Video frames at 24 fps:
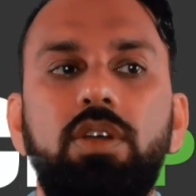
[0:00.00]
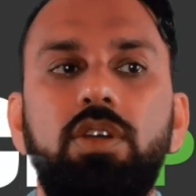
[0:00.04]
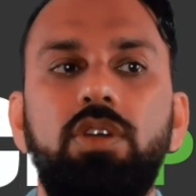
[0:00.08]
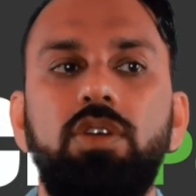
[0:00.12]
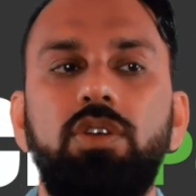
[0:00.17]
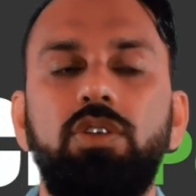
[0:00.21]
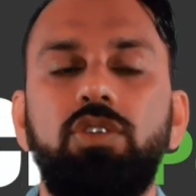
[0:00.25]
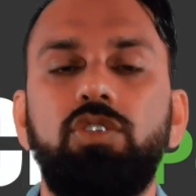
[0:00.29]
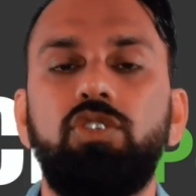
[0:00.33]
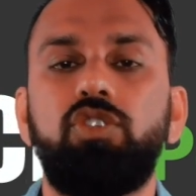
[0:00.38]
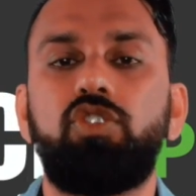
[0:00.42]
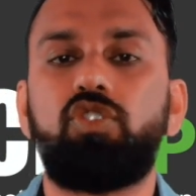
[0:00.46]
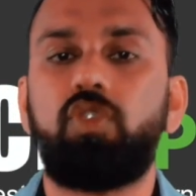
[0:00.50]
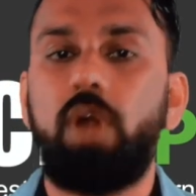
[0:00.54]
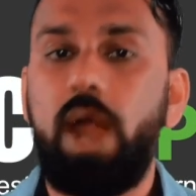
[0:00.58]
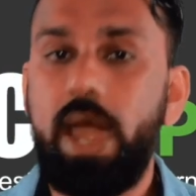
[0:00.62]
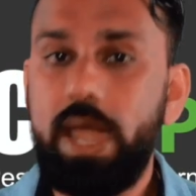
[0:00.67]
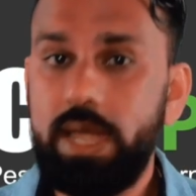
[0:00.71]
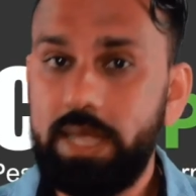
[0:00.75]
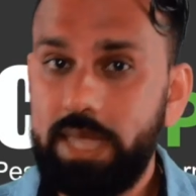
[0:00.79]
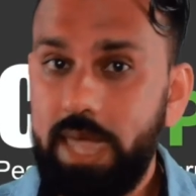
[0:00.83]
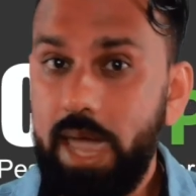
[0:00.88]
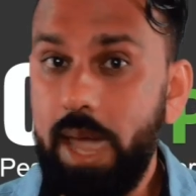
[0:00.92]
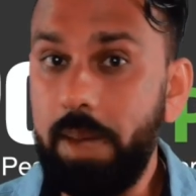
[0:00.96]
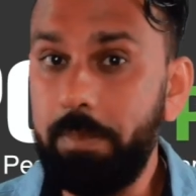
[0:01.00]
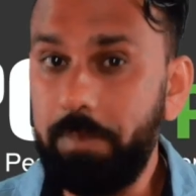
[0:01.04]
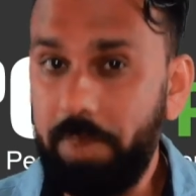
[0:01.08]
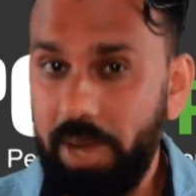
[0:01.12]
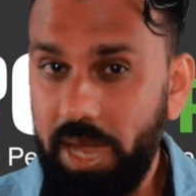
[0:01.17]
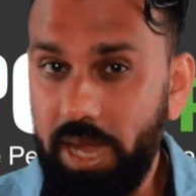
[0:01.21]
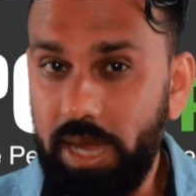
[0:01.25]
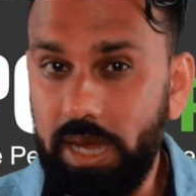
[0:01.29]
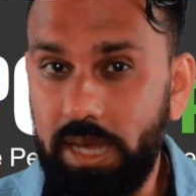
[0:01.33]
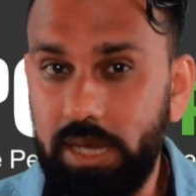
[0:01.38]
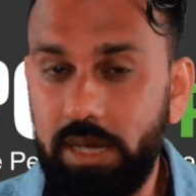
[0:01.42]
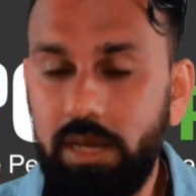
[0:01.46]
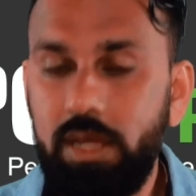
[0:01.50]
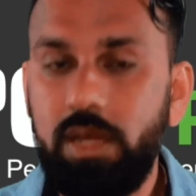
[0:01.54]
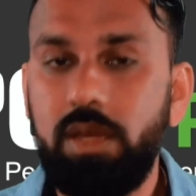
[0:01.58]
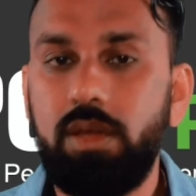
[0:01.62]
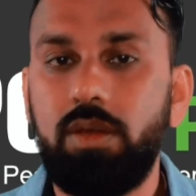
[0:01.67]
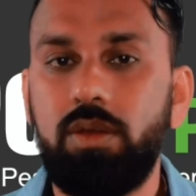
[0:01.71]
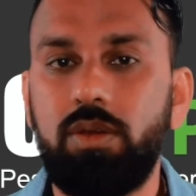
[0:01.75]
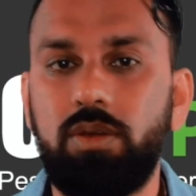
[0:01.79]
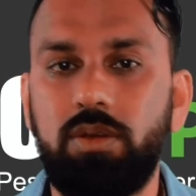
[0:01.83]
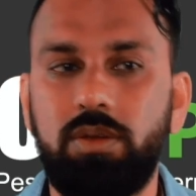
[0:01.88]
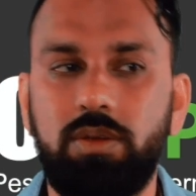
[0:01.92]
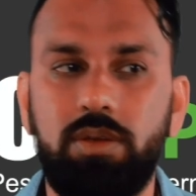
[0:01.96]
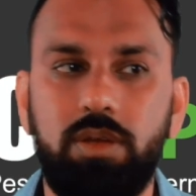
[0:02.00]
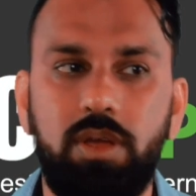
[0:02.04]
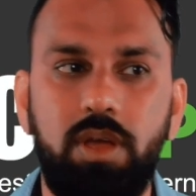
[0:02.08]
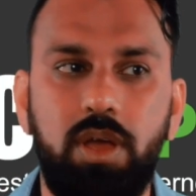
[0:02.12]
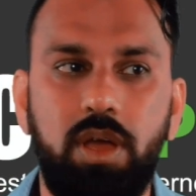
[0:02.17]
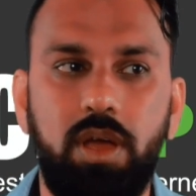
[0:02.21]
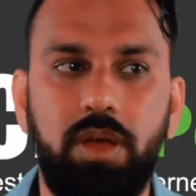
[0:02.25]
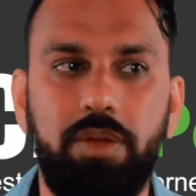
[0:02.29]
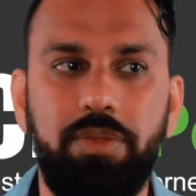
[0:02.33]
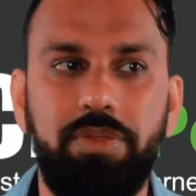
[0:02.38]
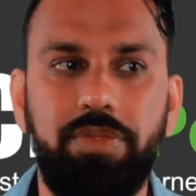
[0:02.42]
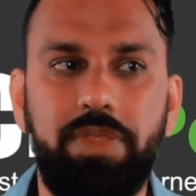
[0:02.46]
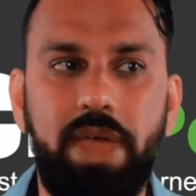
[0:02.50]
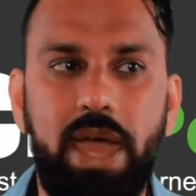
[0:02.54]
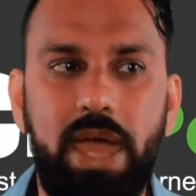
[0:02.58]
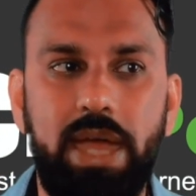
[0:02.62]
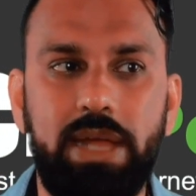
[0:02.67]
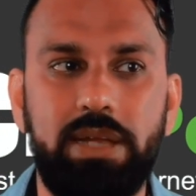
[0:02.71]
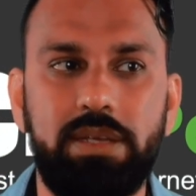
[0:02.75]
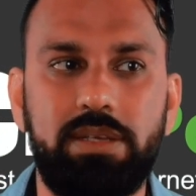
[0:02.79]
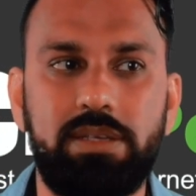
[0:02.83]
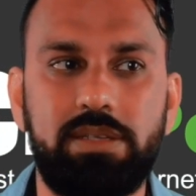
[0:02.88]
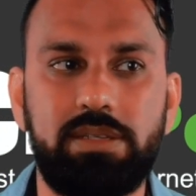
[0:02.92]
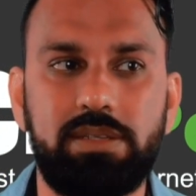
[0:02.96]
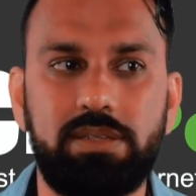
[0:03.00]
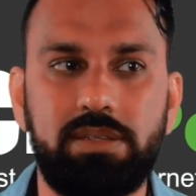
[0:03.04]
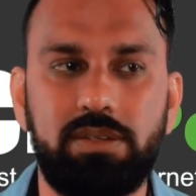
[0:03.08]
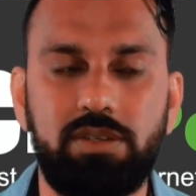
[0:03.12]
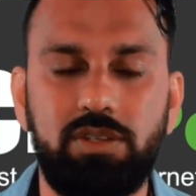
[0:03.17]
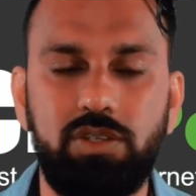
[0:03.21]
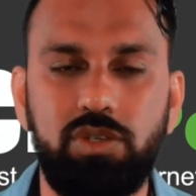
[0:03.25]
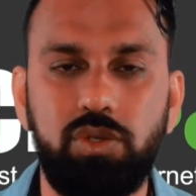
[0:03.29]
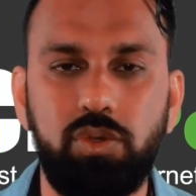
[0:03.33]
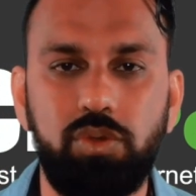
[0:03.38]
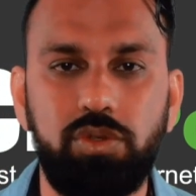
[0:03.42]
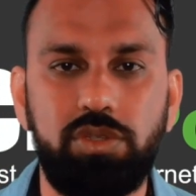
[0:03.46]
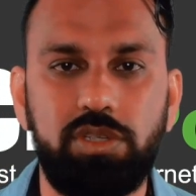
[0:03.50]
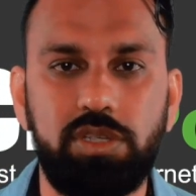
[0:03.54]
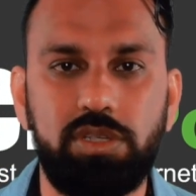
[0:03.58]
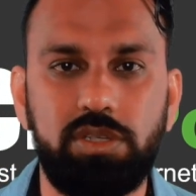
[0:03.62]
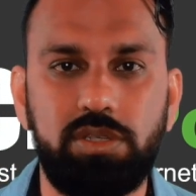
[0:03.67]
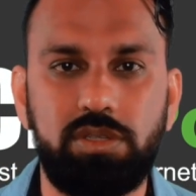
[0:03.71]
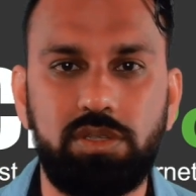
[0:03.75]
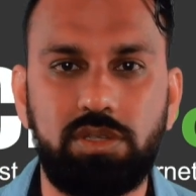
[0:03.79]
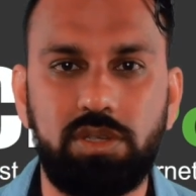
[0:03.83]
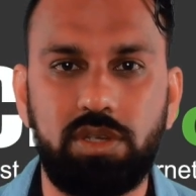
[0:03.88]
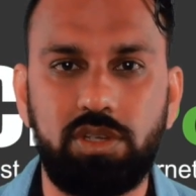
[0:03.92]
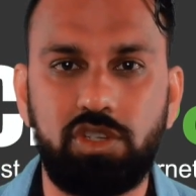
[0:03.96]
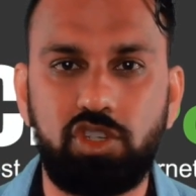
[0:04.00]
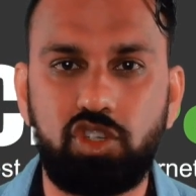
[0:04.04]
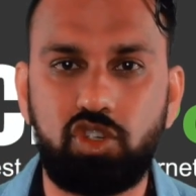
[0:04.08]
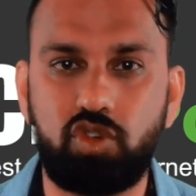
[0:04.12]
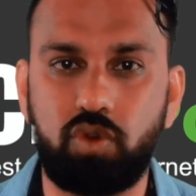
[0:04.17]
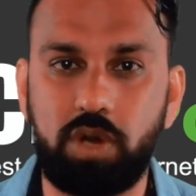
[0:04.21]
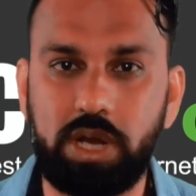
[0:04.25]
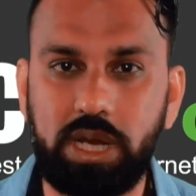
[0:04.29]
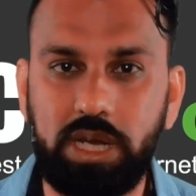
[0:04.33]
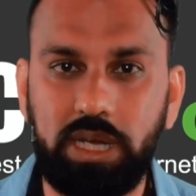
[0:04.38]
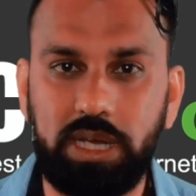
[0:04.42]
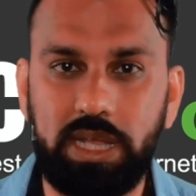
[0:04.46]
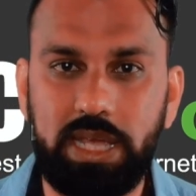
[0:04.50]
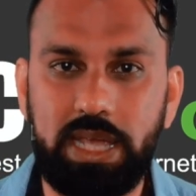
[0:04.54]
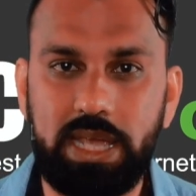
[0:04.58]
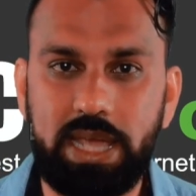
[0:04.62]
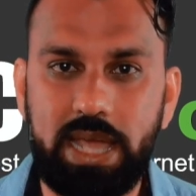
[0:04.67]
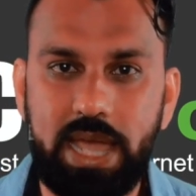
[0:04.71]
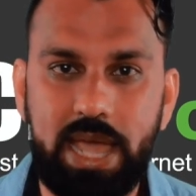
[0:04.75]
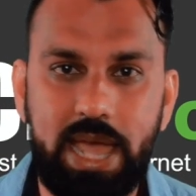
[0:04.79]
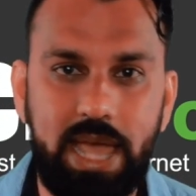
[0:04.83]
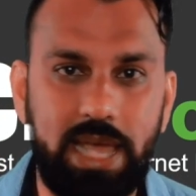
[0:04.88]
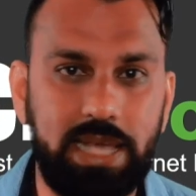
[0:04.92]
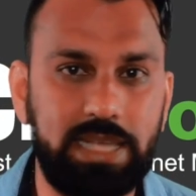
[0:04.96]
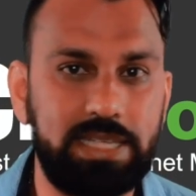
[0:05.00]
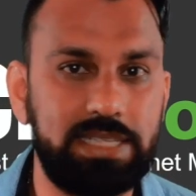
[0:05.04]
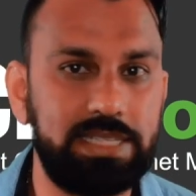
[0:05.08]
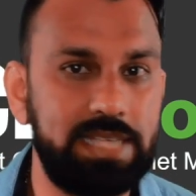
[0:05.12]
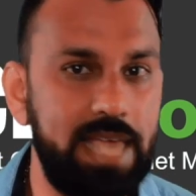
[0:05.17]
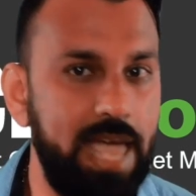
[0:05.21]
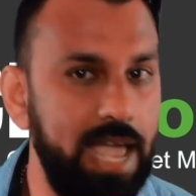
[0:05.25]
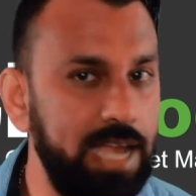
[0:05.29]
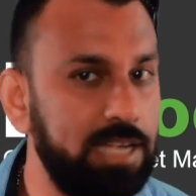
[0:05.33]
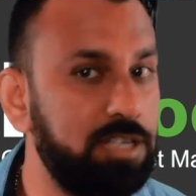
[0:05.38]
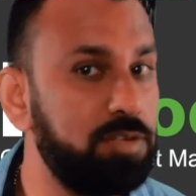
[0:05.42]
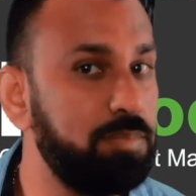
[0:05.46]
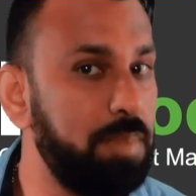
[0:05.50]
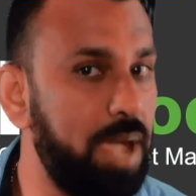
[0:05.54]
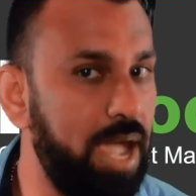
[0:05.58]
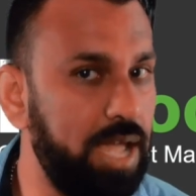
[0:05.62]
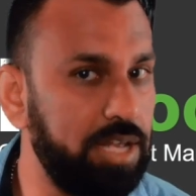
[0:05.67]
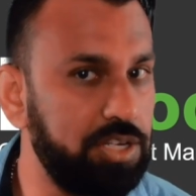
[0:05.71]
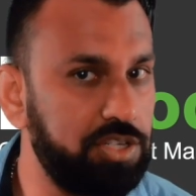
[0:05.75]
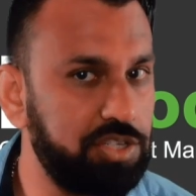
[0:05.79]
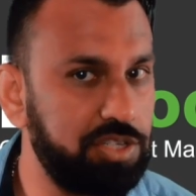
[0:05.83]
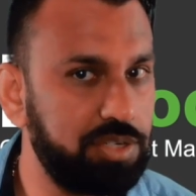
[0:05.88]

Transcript: Try a campaign that uses strictly exact match.